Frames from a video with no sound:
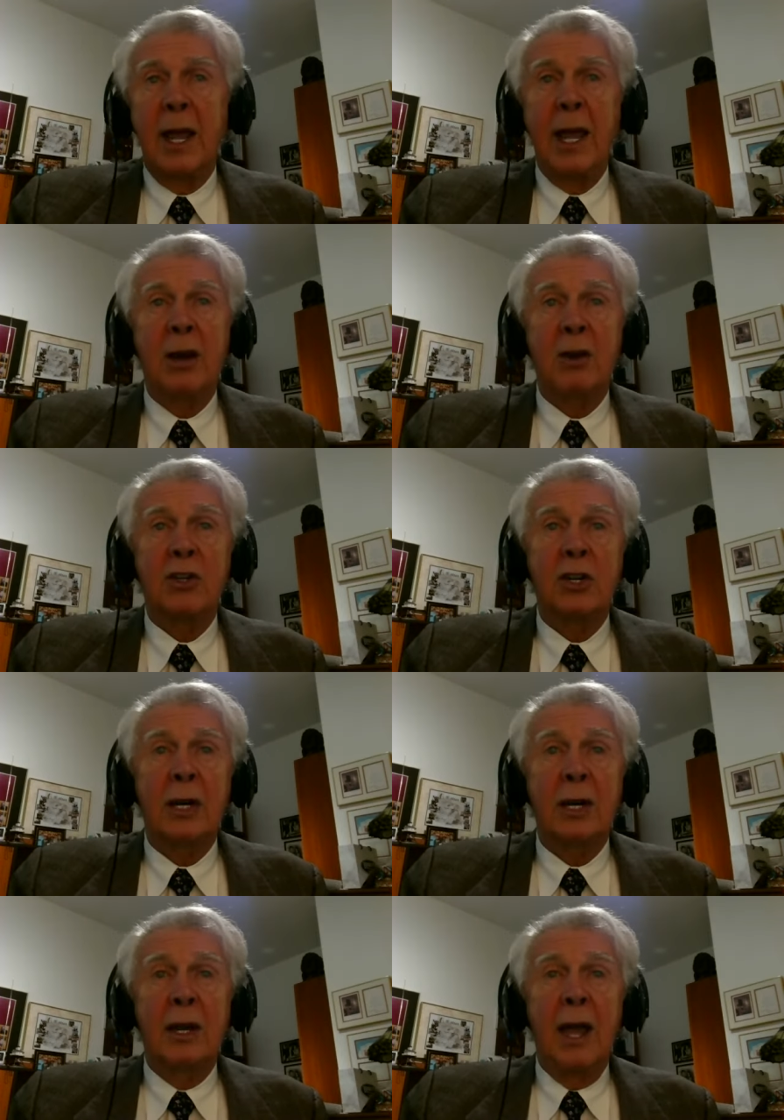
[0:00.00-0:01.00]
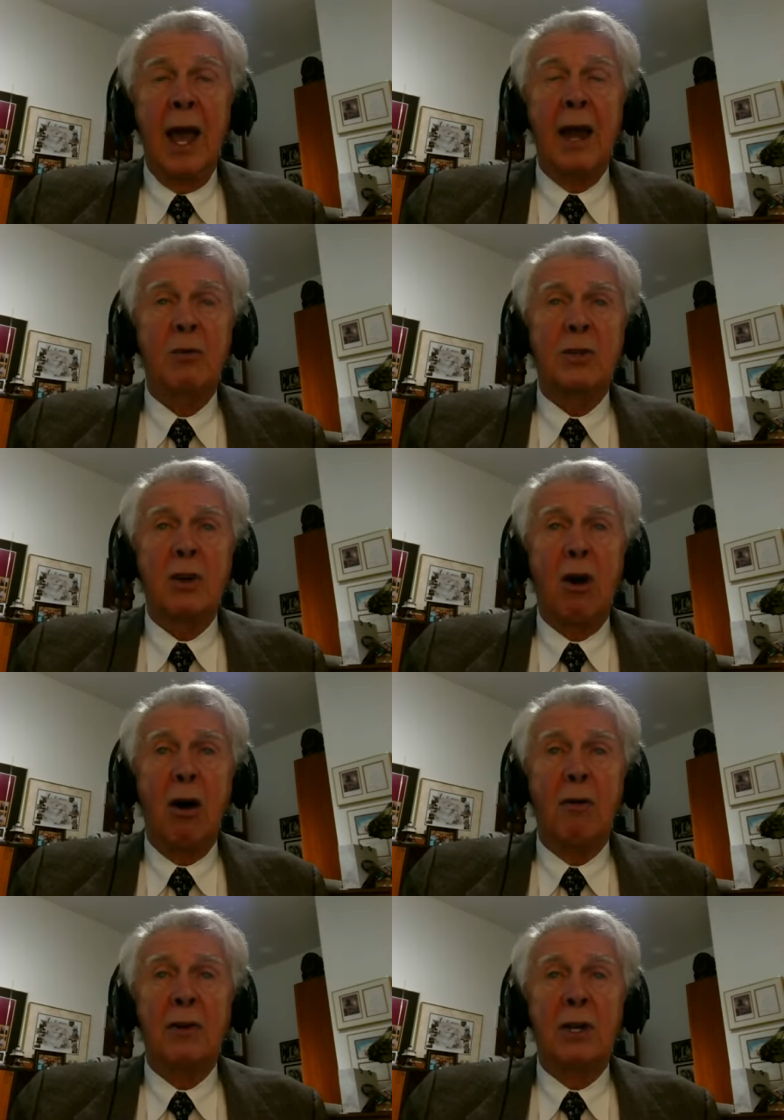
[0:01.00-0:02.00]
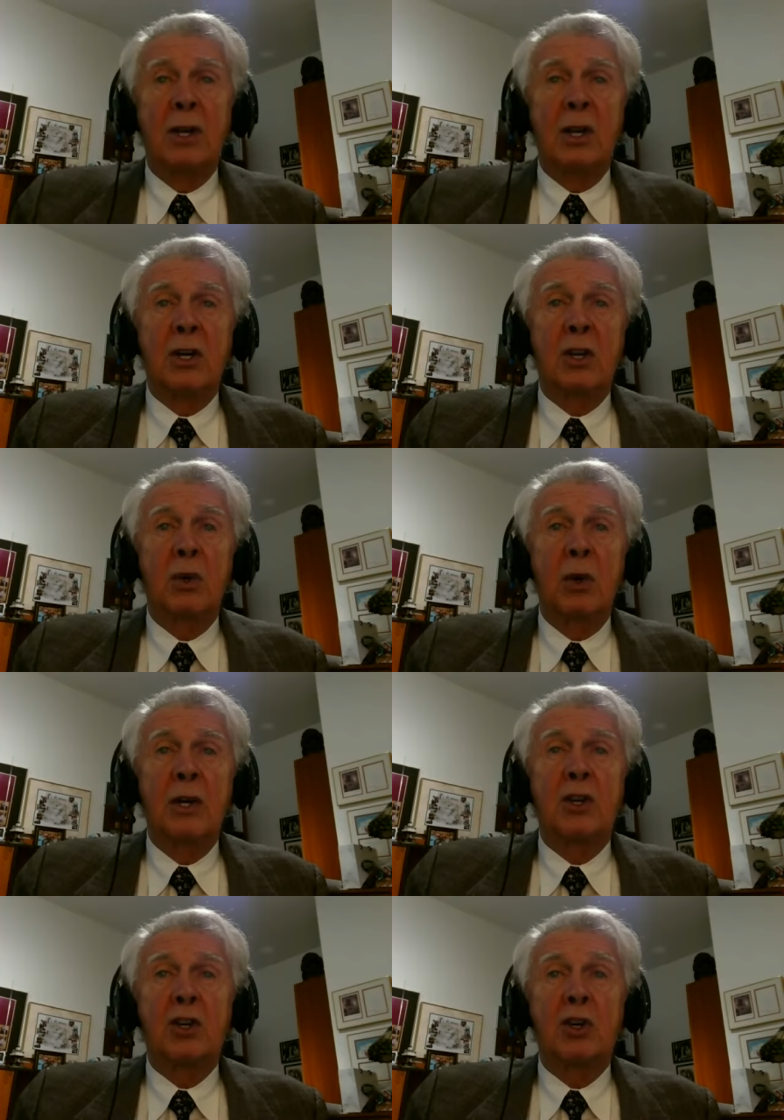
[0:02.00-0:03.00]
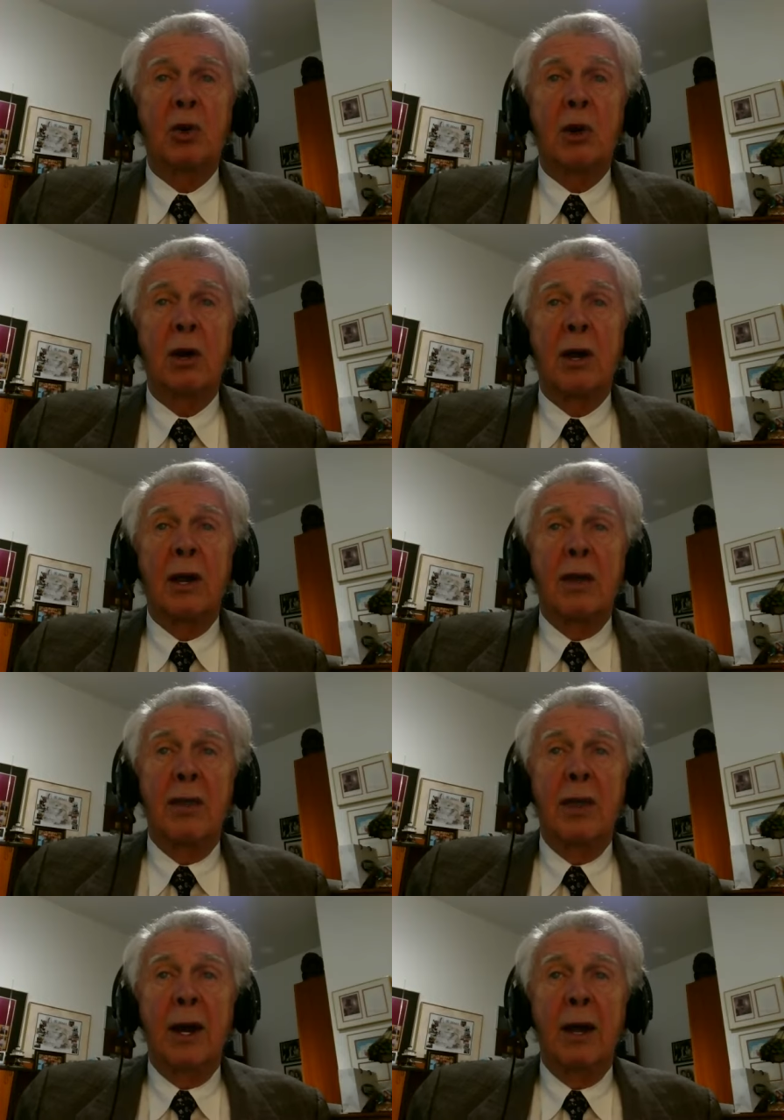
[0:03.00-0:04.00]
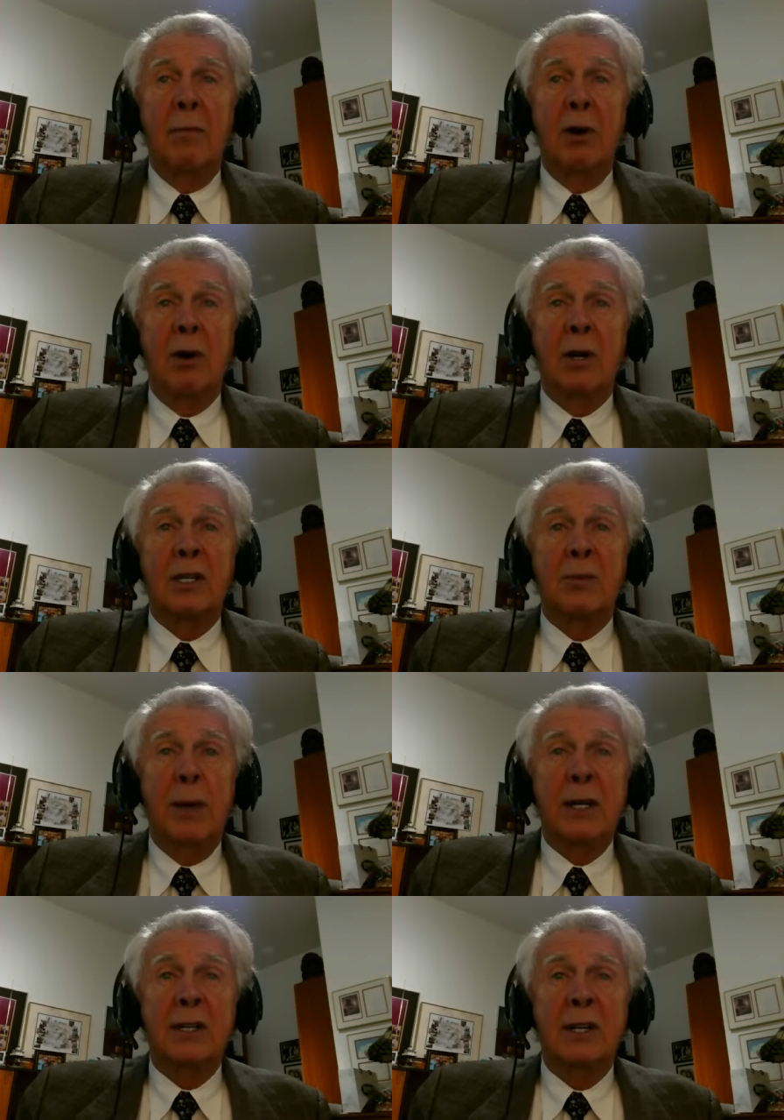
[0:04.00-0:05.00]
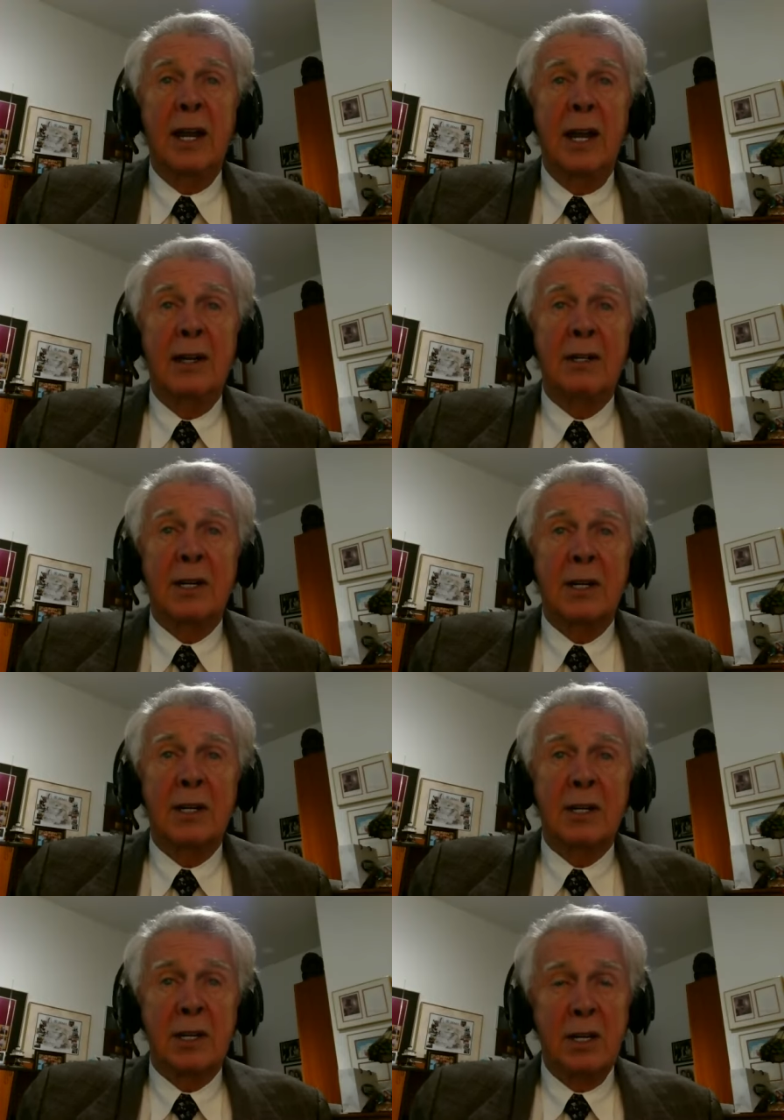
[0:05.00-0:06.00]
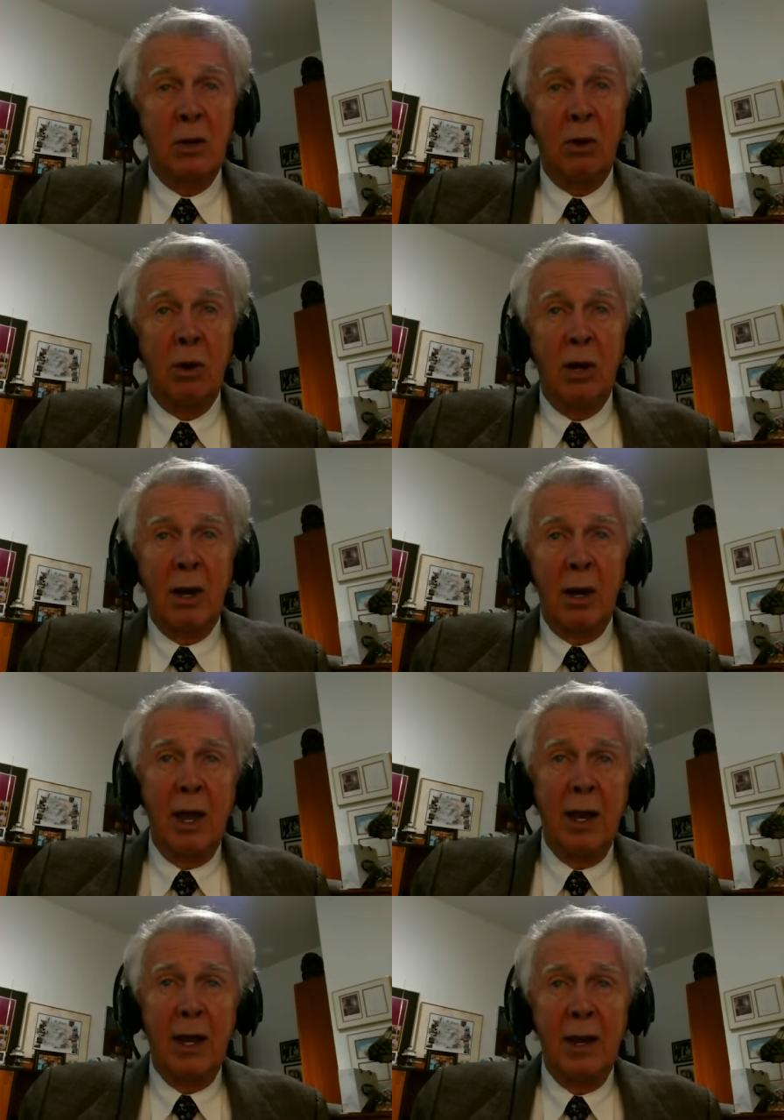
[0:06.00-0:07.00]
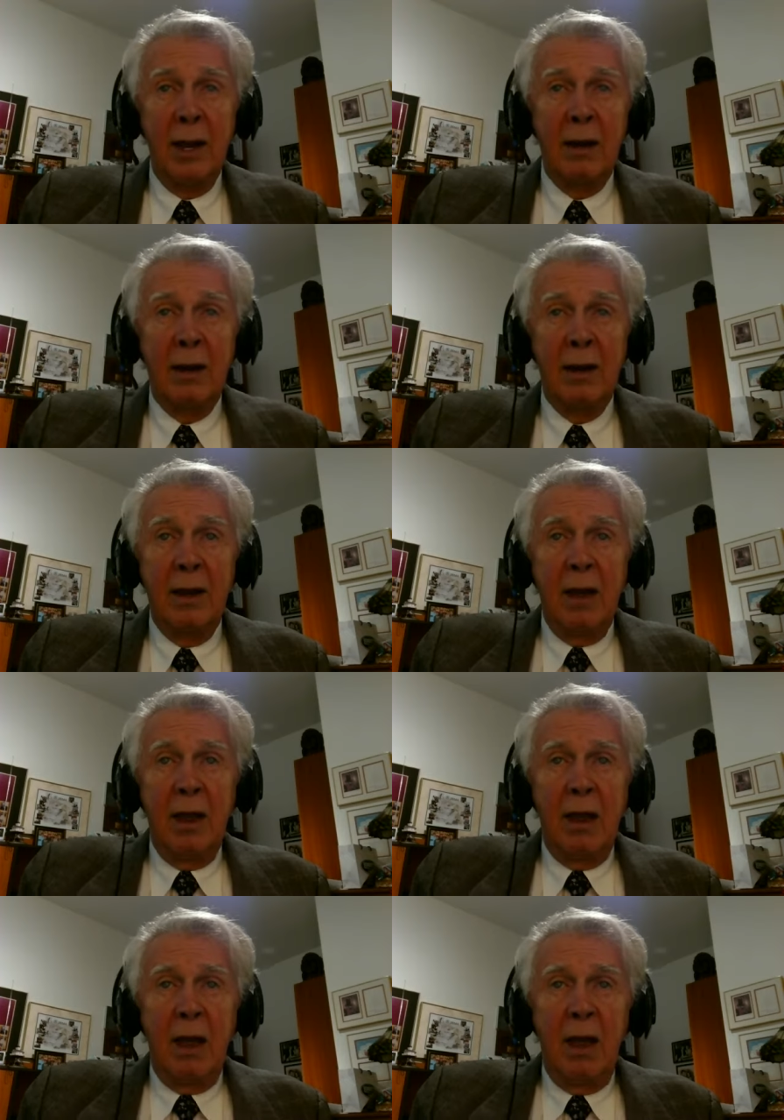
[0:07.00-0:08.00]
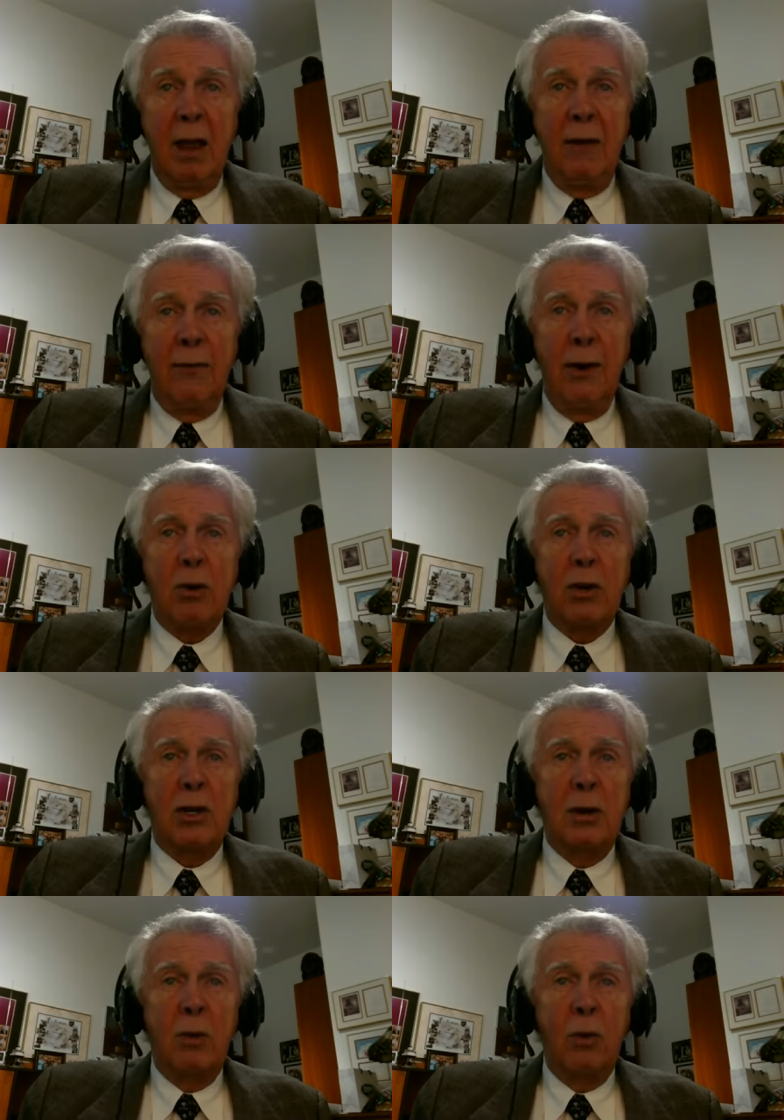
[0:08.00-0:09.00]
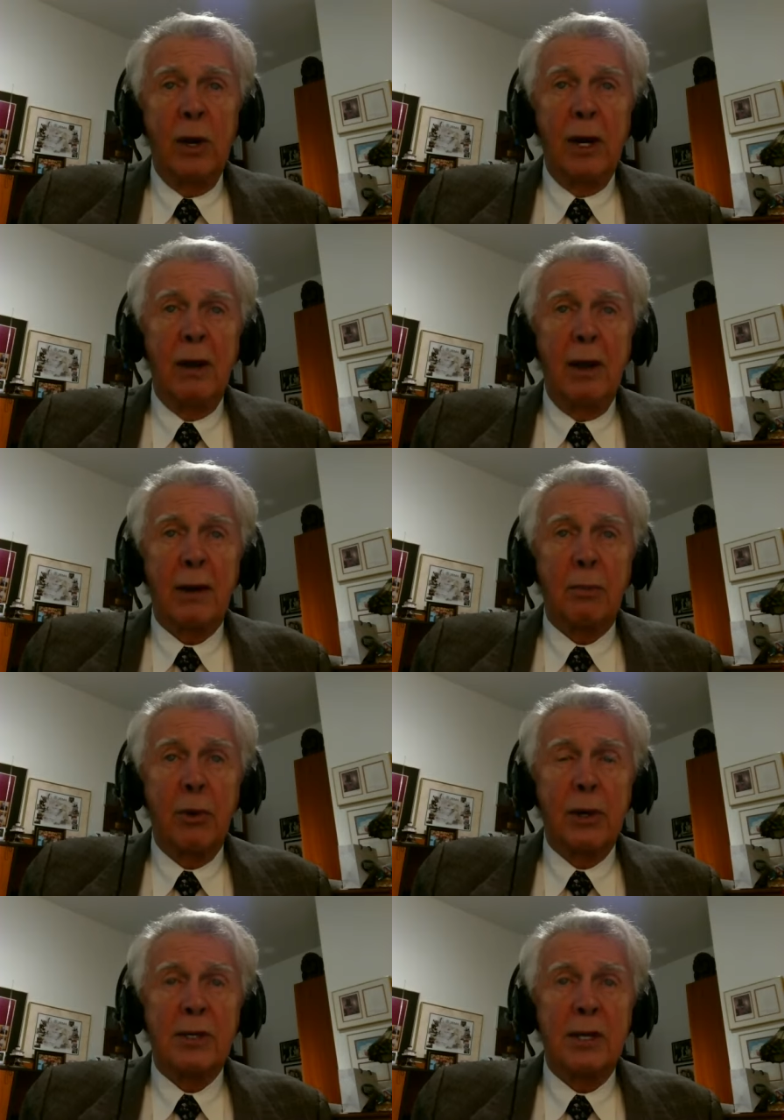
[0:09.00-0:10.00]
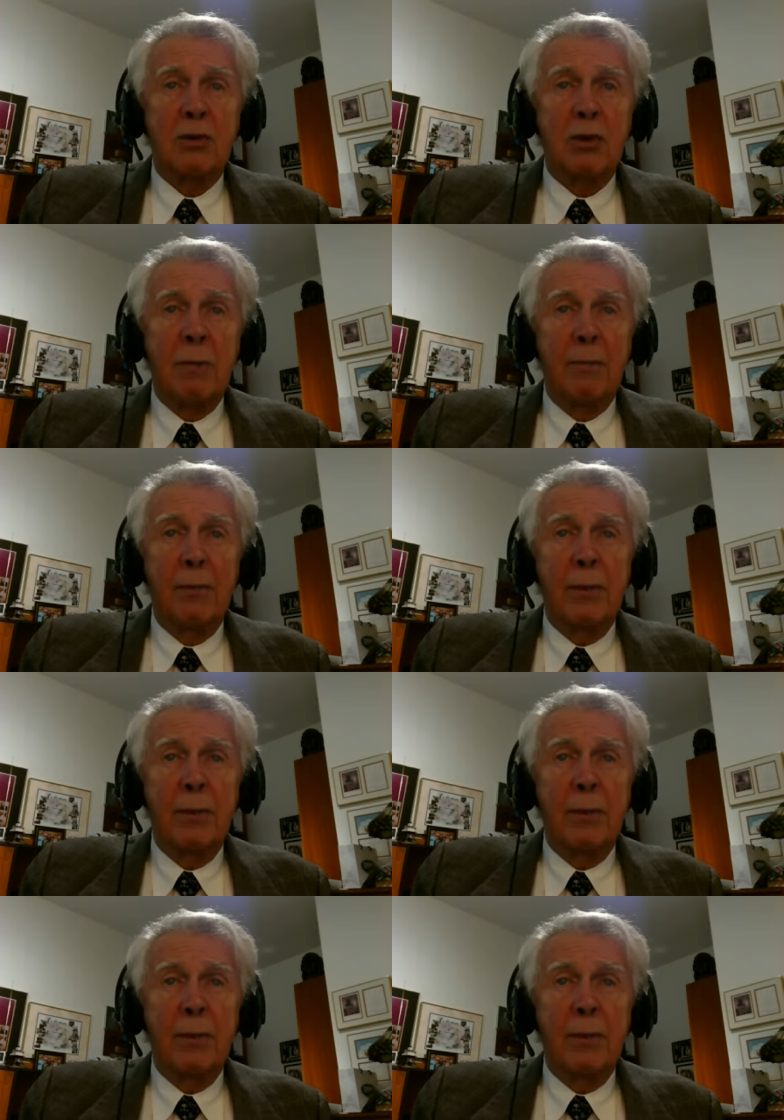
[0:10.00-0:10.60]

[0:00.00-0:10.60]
energy, and resolve to ensure that America's best days still lie ahead. A vote to re-elect President Trump